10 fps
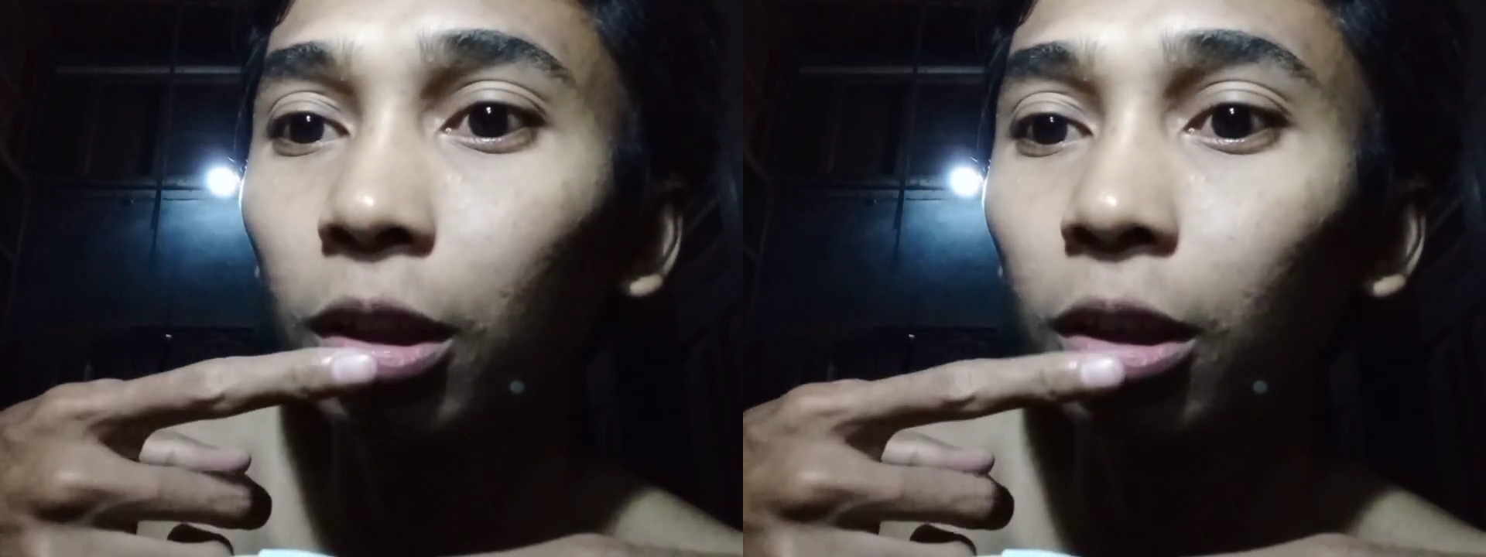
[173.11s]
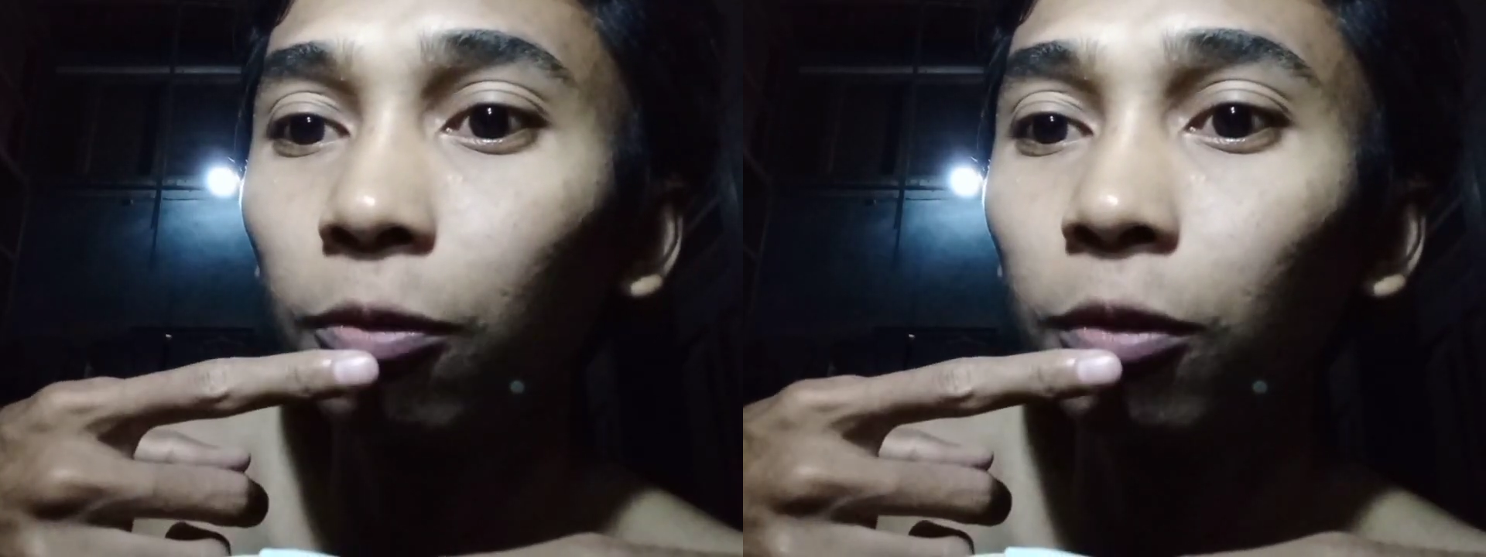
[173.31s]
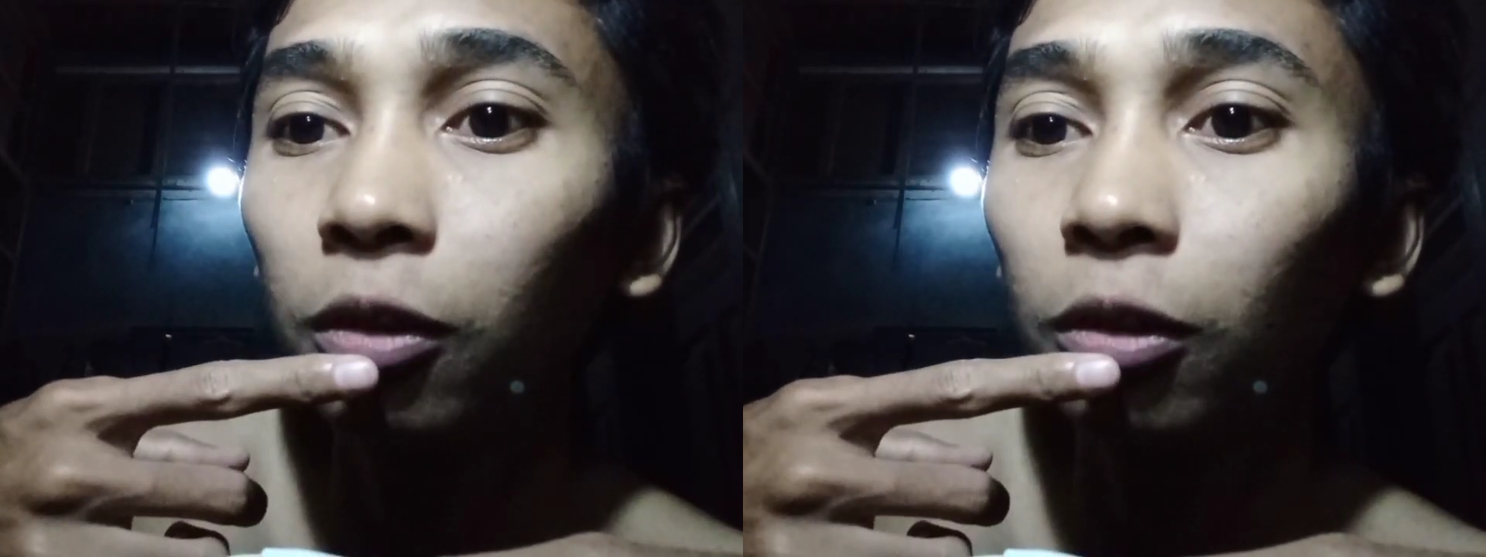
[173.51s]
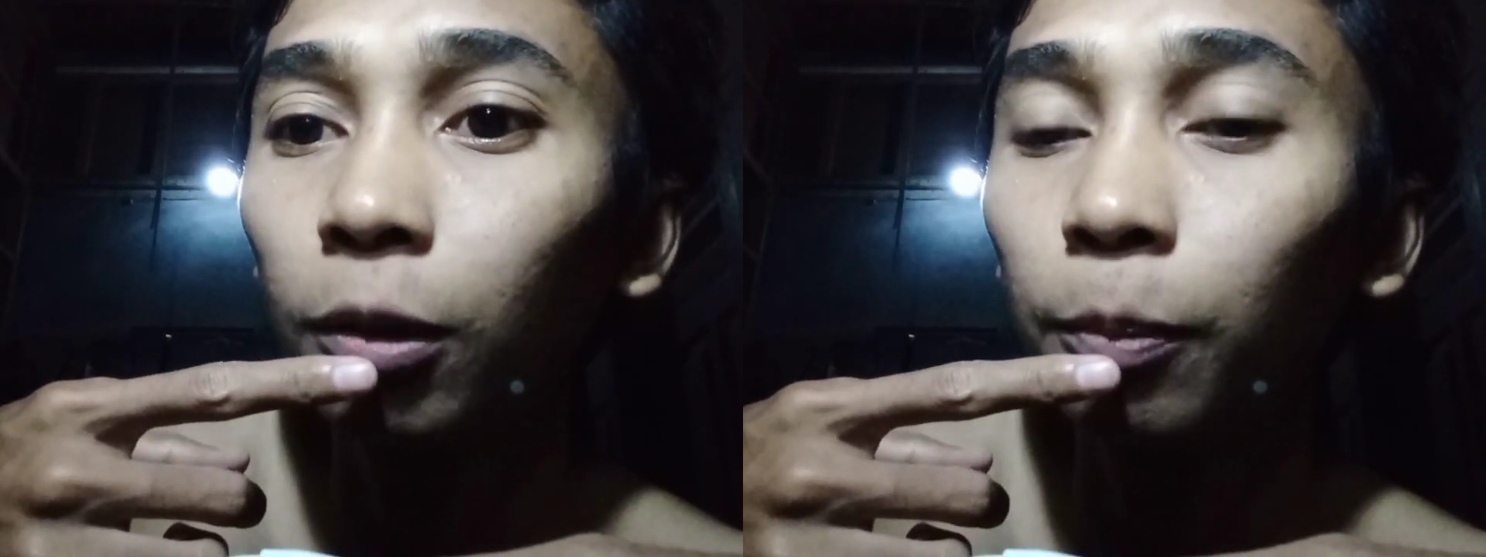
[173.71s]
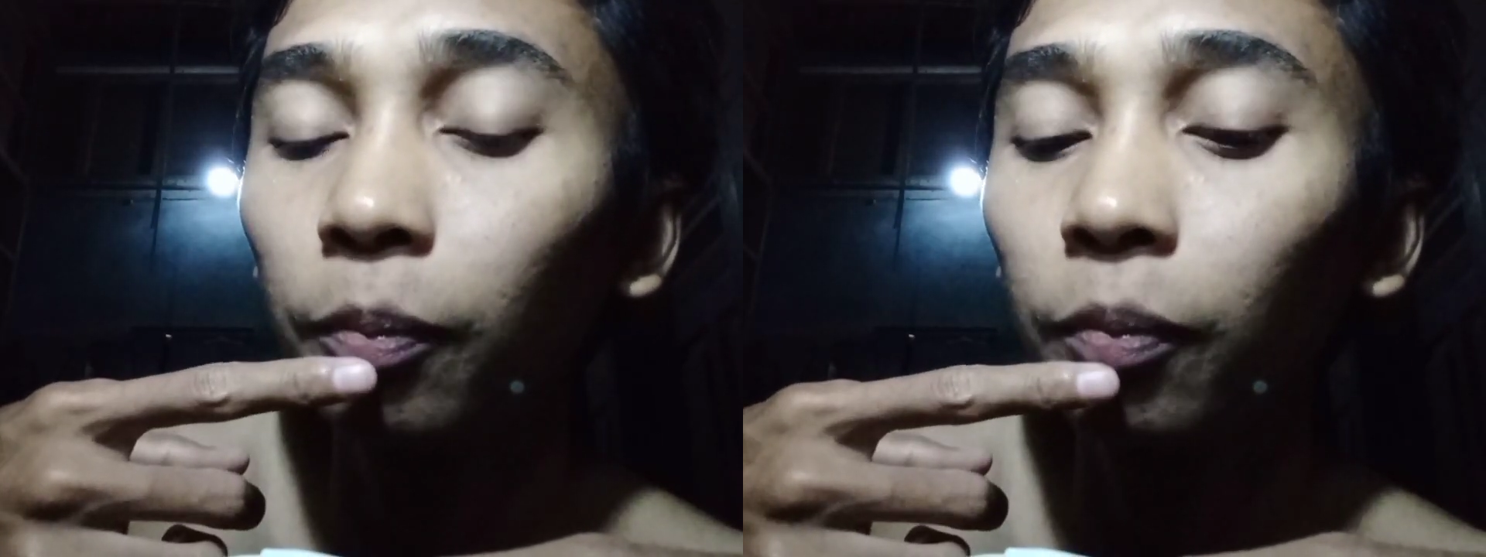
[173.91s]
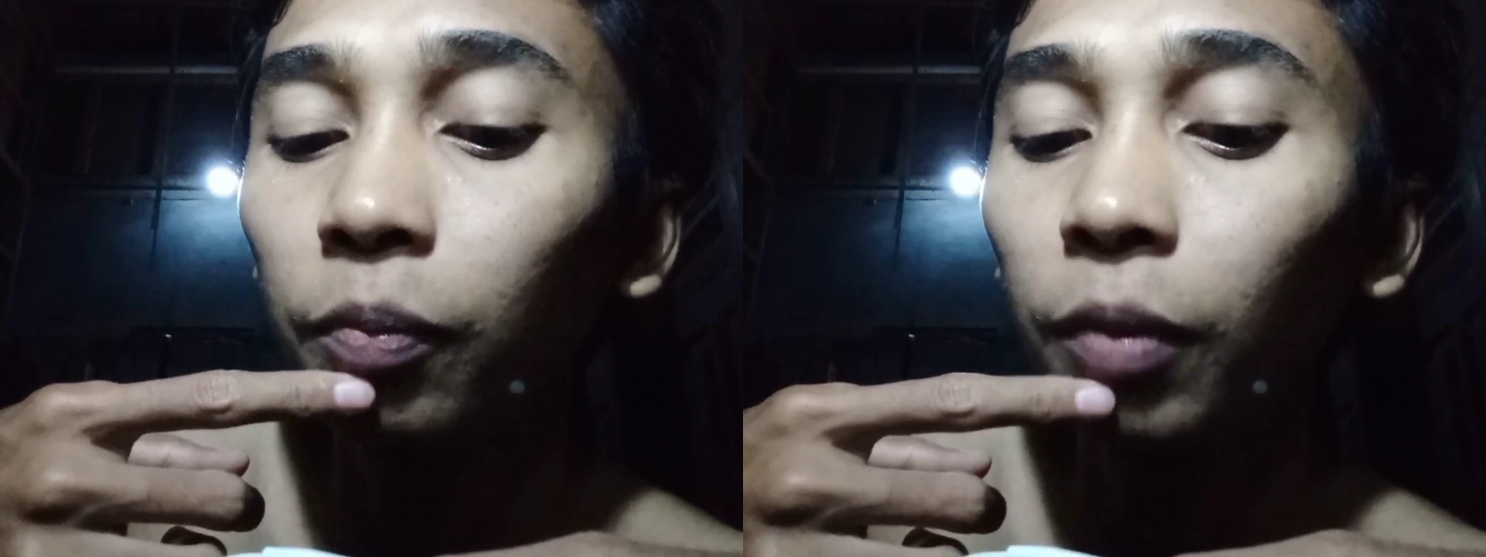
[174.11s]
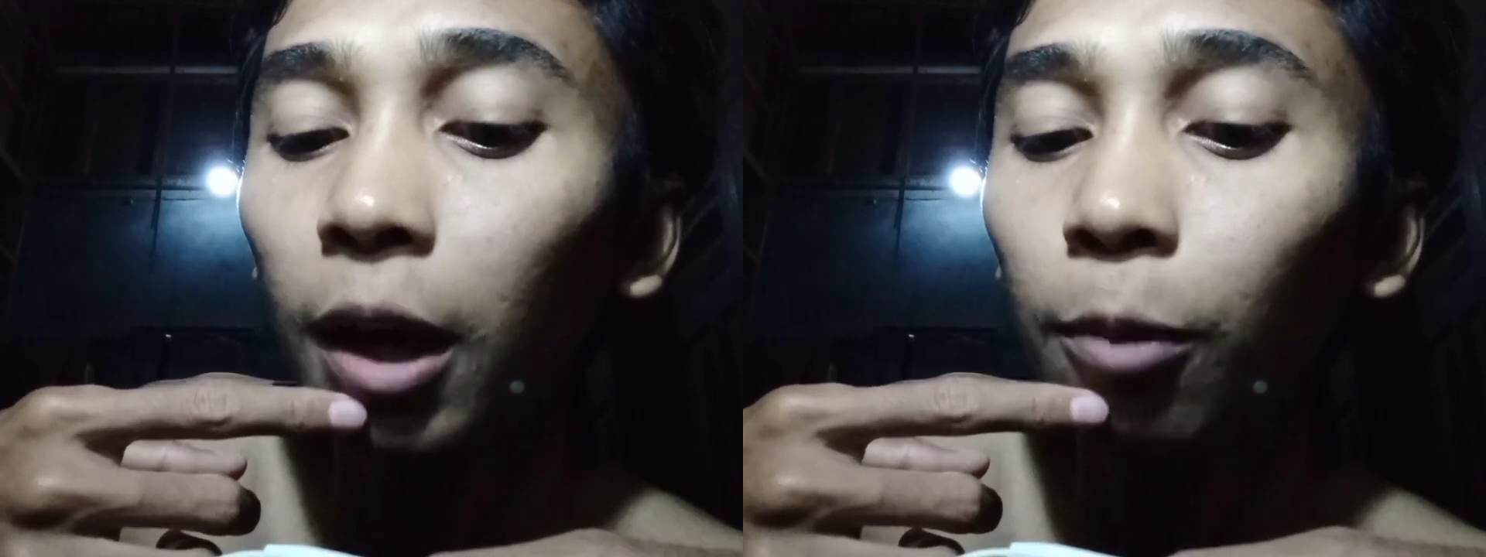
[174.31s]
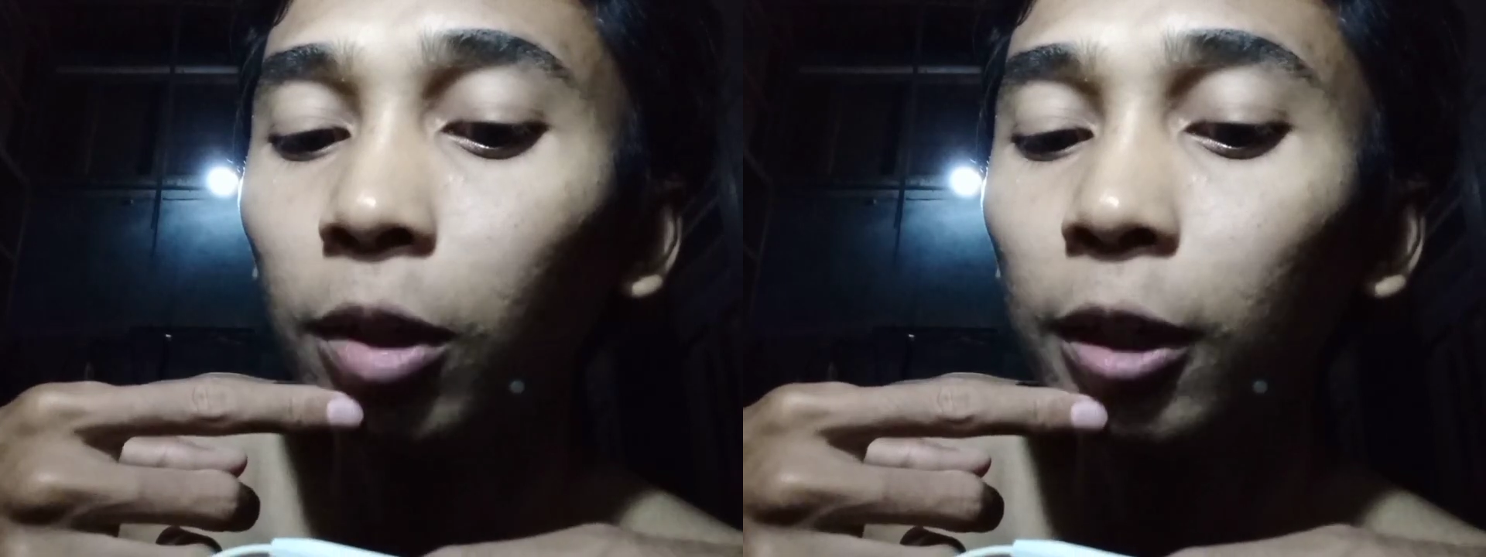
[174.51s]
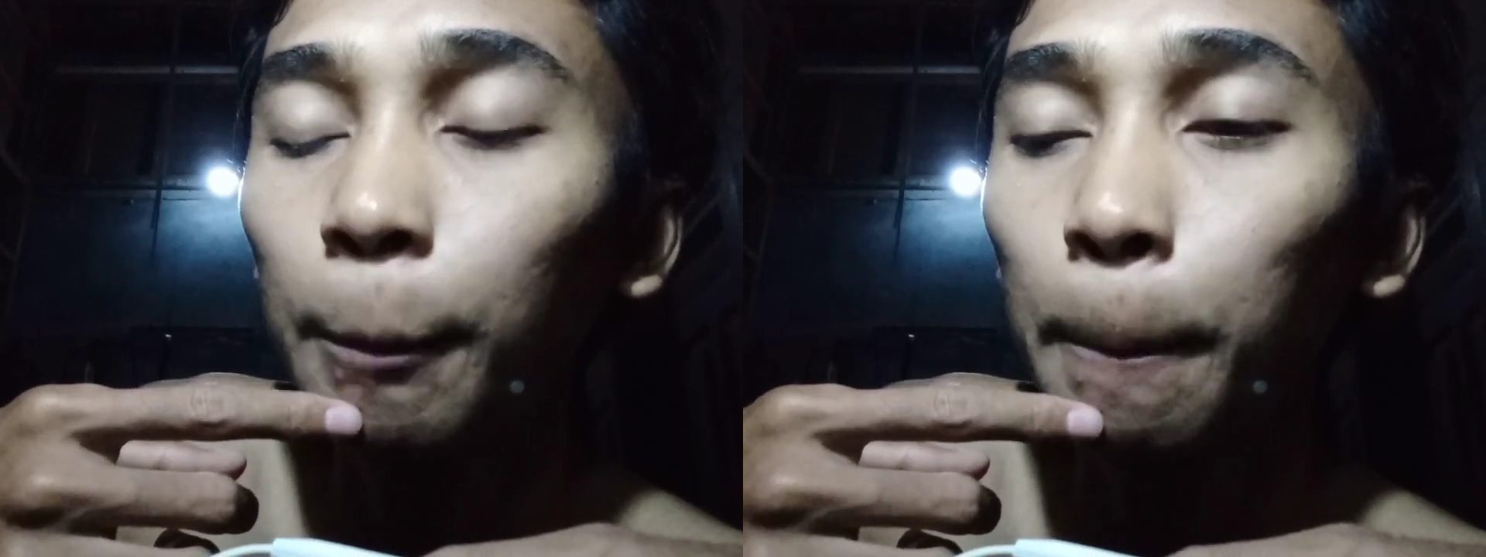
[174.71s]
coffee shop. I mean,